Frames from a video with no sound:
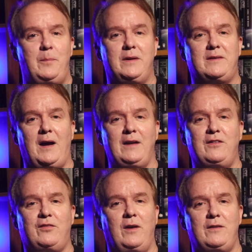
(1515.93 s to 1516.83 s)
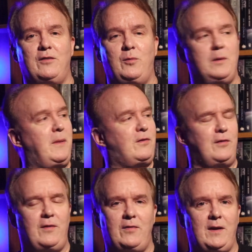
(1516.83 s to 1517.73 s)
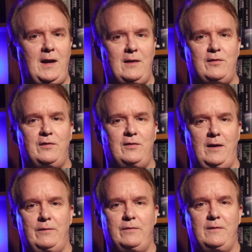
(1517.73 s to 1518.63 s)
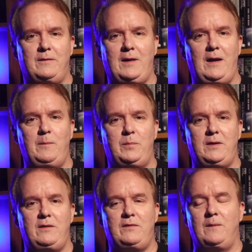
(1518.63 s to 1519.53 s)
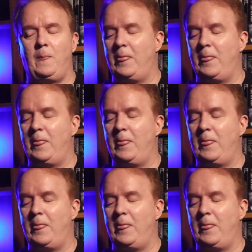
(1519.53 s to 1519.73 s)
but uh, I just I just want to make sure that the cats are safe, okay? Please?